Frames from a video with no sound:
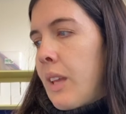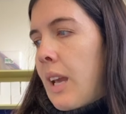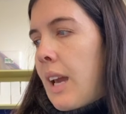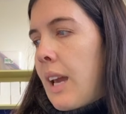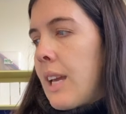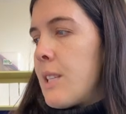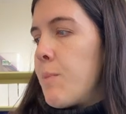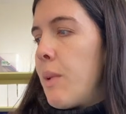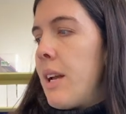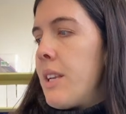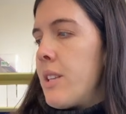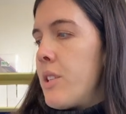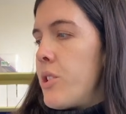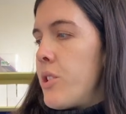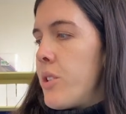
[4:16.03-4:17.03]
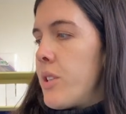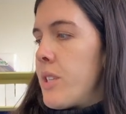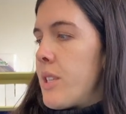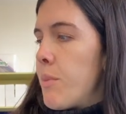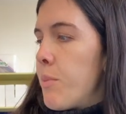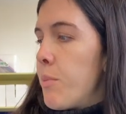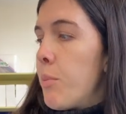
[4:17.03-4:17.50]
Explain to the students
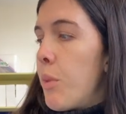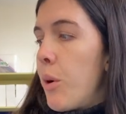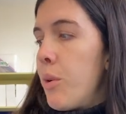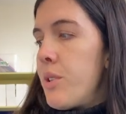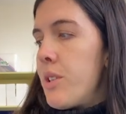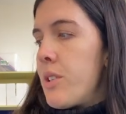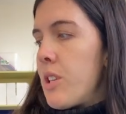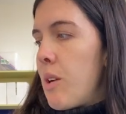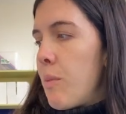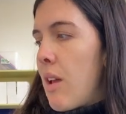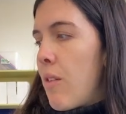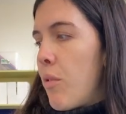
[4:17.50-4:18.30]
that most of the time we have